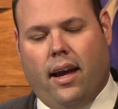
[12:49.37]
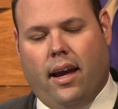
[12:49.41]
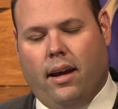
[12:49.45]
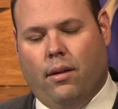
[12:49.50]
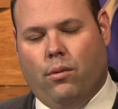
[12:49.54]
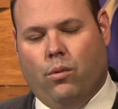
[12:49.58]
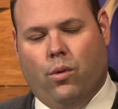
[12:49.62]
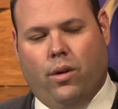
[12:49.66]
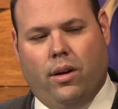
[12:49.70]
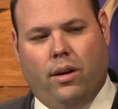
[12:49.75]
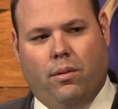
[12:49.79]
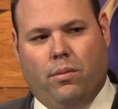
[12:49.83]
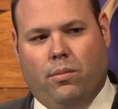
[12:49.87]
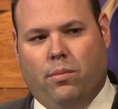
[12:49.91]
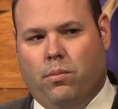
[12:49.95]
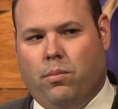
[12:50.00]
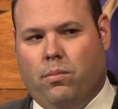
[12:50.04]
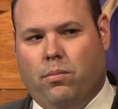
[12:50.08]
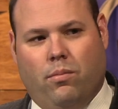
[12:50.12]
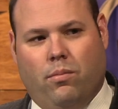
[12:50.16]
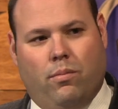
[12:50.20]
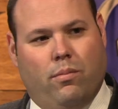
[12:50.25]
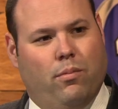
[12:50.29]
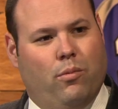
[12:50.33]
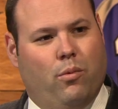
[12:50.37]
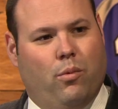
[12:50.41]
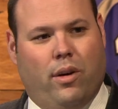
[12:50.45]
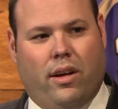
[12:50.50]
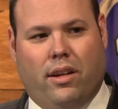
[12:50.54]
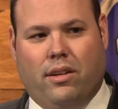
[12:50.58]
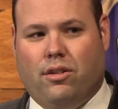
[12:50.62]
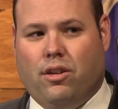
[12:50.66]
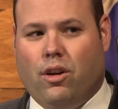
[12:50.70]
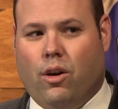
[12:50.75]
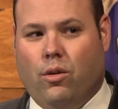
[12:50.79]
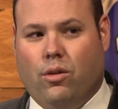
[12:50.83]
And we
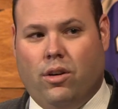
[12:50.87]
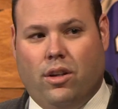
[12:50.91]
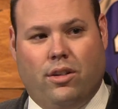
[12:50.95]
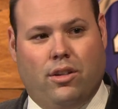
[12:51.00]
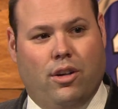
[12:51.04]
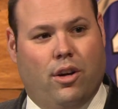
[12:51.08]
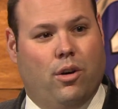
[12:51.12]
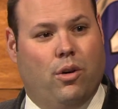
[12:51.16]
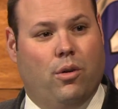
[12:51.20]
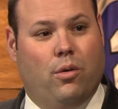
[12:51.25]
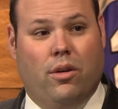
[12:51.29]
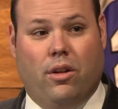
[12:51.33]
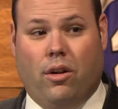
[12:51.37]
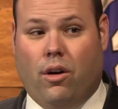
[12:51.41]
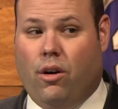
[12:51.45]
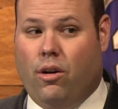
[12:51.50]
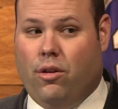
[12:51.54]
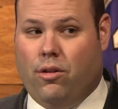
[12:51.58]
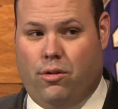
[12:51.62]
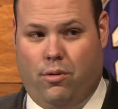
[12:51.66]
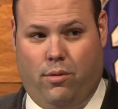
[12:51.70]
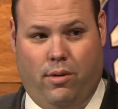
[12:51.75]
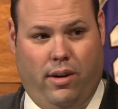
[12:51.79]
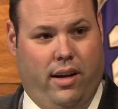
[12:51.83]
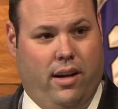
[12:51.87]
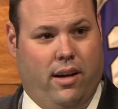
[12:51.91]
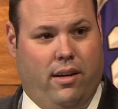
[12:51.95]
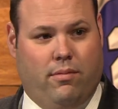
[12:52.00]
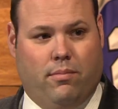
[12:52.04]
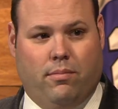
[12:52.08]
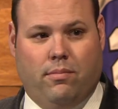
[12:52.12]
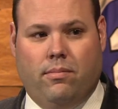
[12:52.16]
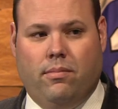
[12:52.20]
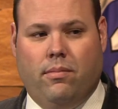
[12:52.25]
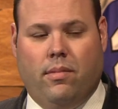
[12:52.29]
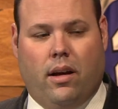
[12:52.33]
went toe to toe with right. all three of
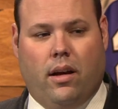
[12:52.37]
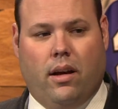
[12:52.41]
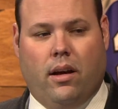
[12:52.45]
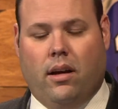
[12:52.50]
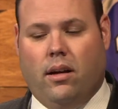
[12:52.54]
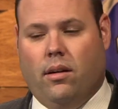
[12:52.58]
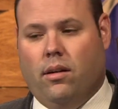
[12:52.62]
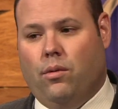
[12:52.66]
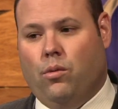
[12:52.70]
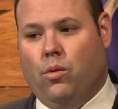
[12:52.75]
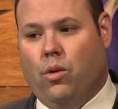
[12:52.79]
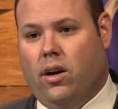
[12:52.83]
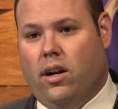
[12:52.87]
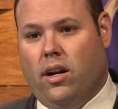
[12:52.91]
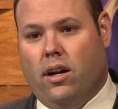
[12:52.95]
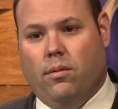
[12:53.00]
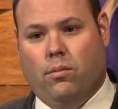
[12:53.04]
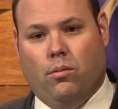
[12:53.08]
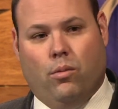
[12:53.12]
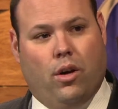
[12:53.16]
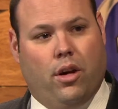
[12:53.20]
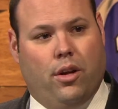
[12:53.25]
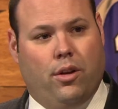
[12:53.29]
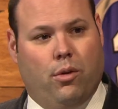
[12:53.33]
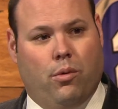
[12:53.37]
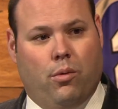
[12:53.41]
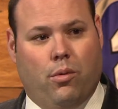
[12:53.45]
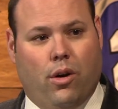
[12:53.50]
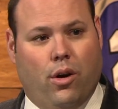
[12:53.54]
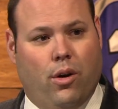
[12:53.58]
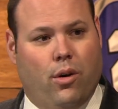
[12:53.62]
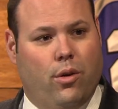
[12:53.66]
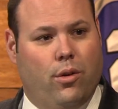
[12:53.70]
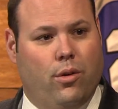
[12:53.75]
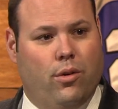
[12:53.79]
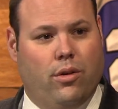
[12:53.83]
them. Uh, right. And one of them on the
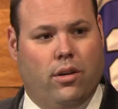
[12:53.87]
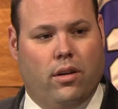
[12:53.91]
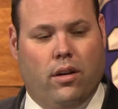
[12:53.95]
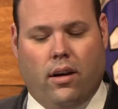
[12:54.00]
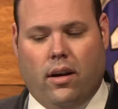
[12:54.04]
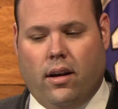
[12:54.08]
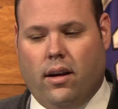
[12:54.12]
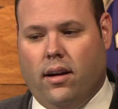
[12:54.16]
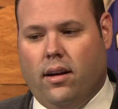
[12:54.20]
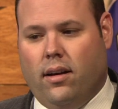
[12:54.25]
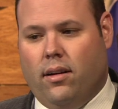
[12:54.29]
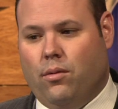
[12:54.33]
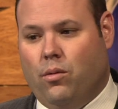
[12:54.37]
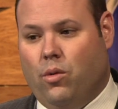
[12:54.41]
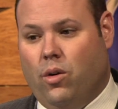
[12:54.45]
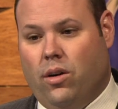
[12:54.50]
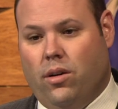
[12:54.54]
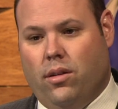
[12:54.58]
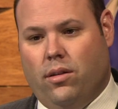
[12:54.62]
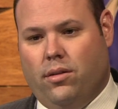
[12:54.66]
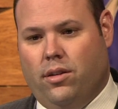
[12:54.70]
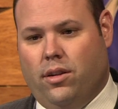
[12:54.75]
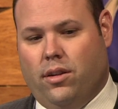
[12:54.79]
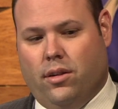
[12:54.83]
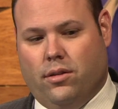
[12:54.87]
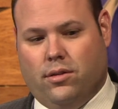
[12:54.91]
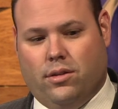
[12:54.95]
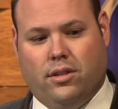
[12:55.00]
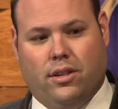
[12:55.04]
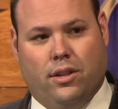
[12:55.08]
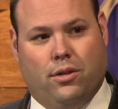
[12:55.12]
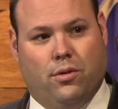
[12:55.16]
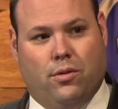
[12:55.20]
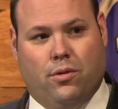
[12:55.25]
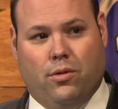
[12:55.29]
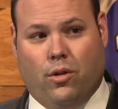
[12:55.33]
road, uh, one, you know,
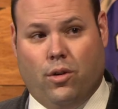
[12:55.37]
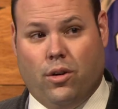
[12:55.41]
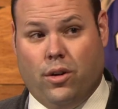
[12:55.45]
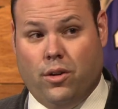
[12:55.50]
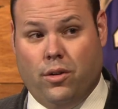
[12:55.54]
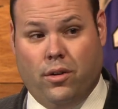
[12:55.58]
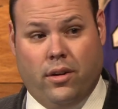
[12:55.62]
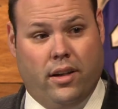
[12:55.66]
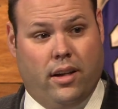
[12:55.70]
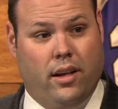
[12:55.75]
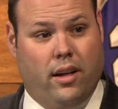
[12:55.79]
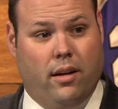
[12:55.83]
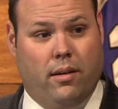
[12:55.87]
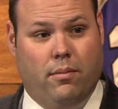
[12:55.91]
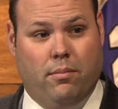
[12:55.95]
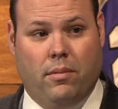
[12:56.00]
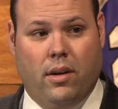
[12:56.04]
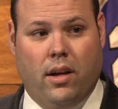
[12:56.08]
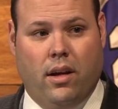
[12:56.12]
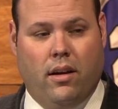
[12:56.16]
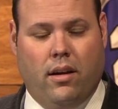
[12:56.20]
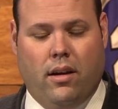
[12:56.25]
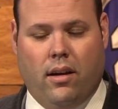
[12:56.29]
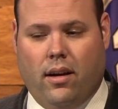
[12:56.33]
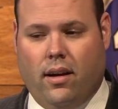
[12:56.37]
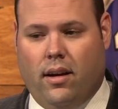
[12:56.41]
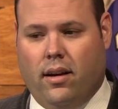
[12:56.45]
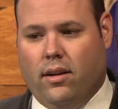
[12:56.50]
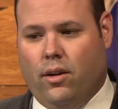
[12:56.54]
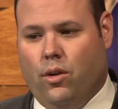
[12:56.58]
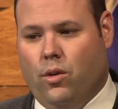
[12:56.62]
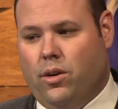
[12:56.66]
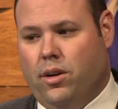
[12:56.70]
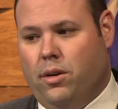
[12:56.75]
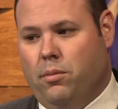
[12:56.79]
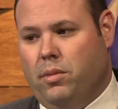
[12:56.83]
Central Florida, who ended up uh,
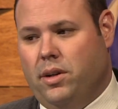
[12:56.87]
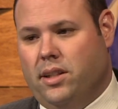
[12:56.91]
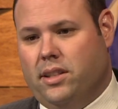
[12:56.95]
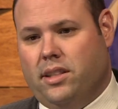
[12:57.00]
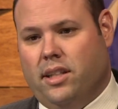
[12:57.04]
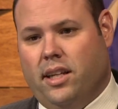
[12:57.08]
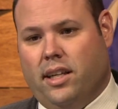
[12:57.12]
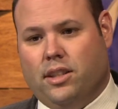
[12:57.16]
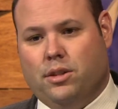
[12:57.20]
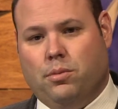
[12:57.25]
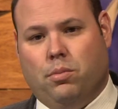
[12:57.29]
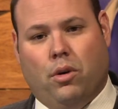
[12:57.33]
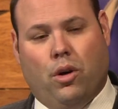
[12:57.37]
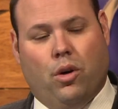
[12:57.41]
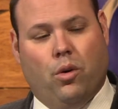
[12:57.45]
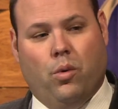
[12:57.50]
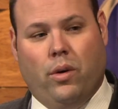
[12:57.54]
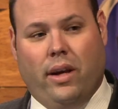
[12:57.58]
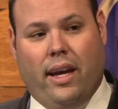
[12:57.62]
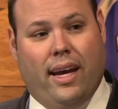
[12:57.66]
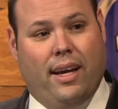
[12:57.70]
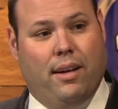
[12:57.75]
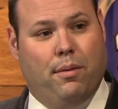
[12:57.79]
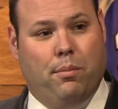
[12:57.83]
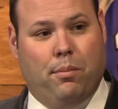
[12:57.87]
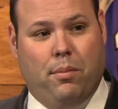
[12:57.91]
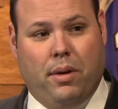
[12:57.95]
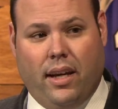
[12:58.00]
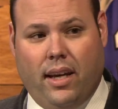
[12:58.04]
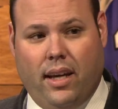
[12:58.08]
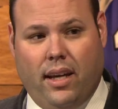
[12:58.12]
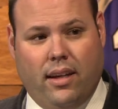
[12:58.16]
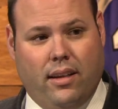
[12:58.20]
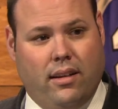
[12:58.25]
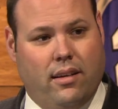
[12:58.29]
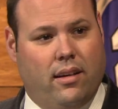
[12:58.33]
going to BCS Bowl, we had
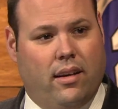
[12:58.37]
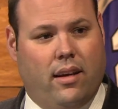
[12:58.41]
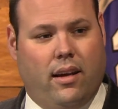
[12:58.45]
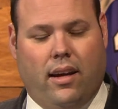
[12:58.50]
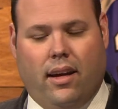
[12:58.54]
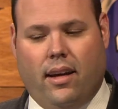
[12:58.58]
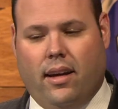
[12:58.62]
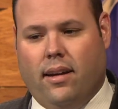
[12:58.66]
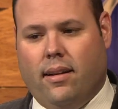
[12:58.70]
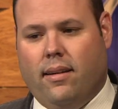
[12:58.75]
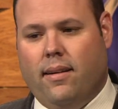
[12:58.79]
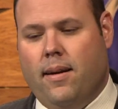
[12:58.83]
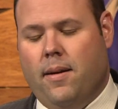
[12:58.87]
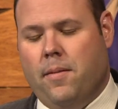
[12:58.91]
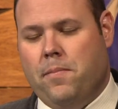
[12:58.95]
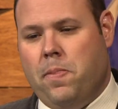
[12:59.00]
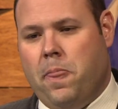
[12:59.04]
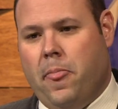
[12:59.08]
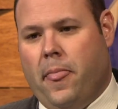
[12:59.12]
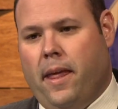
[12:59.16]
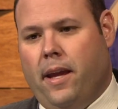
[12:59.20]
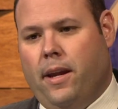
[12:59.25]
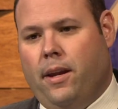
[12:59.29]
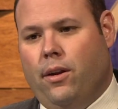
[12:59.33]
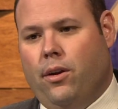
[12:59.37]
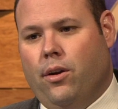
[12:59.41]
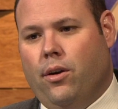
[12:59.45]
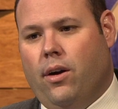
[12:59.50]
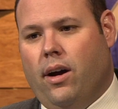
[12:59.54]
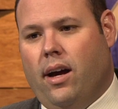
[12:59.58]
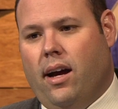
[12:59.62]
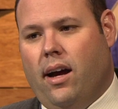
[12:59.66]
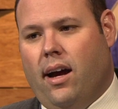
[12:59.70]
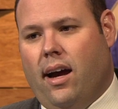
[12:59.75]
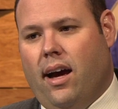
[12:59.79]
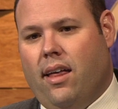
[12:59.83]
beat. And you know,
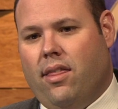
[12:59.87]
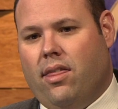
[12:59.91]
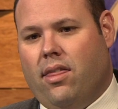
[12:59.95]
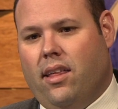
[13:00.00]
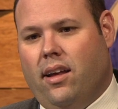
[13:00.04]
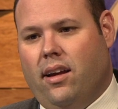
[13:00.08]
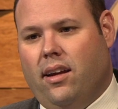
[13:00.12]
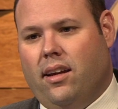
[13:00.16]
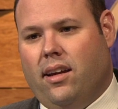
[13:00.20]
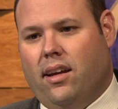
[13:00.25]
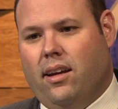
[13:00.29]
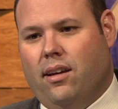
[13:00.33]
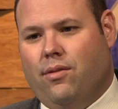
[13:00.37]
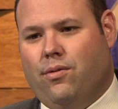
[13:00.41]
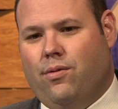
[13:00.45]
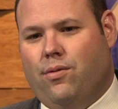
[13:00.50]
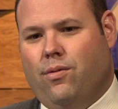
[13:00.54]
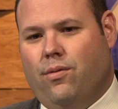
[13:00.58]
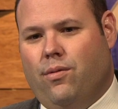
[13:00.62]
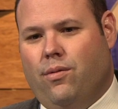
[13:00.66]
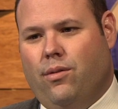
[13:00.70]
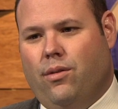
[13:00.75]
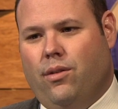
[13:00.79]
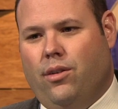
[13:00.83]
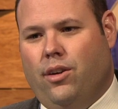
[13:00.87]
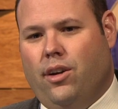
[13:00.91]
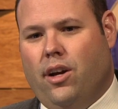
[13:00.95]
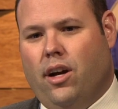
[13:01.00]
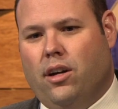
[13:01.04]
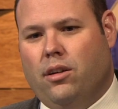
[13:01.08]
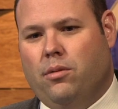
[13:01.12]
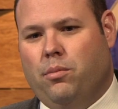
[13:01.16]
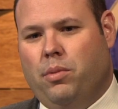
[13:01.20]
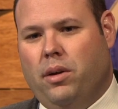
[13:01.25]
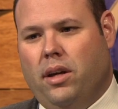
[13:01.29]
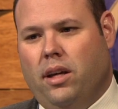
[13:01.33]
I, I think if
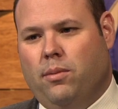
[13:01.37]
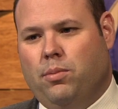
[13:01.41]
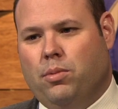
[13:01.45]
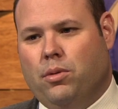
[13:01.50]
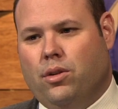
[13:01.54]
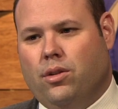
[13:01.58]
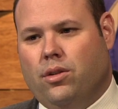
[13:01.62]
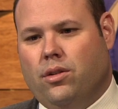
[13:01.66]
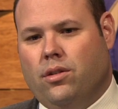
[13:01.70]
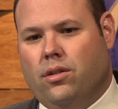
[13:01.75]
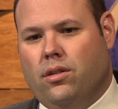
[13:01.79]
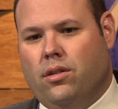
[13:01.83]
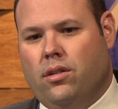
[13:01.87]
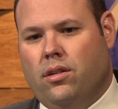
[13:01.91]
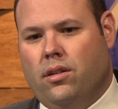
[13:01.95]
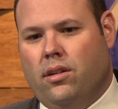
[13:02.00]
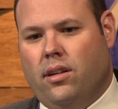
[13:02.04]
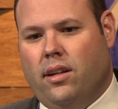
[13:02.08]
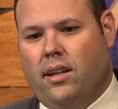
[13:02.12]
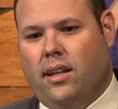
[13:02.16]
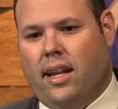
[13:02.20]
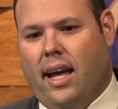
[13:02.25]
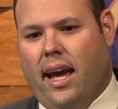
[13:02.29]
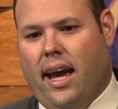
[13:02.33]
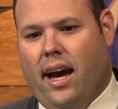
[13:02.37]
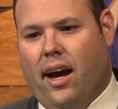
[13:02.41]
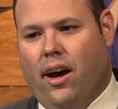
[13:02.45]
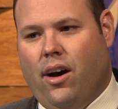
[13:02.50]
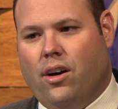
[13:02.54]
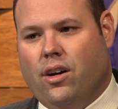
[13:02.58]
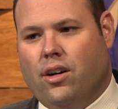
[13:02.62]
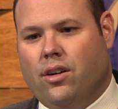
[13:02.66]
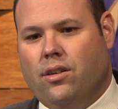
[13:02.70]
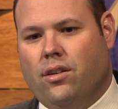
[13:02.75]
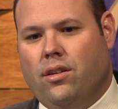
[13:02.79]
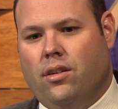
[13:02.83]
young people
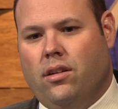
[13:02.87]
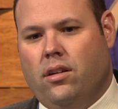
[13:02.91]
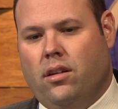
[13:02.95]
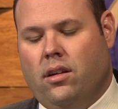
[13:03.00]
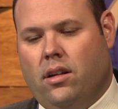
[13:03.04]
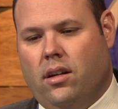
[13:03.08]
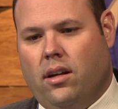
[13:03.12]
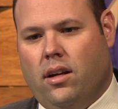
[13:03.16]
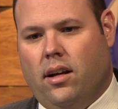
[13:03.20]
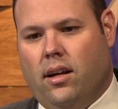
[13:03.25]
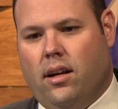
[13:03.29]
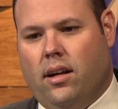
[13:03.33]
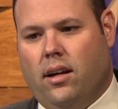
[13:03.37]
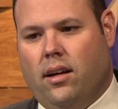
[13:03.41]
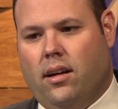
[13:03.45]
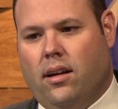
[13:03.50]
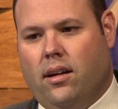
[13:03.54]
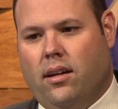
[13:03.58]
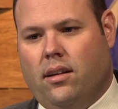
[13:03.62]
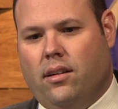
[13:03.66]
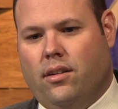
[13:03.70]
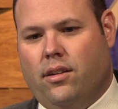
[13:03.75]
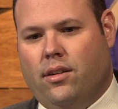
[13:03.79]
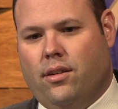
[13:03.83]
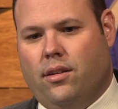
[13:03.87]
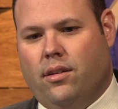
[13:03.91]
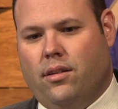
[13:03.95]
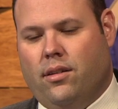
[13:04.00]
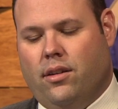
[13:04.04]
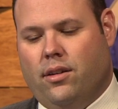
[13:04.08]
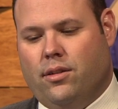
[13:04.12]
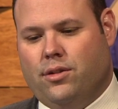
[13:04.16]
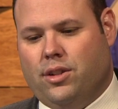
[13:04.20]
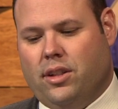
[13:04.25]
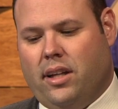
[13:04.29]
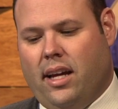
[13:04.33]
now, uh, th-
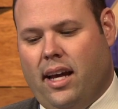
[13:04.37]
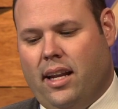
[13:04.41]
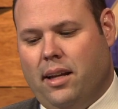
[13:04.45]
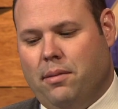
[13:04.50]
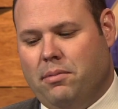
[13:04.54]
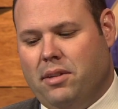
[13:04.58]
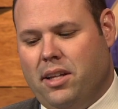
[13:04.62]
there's a guy named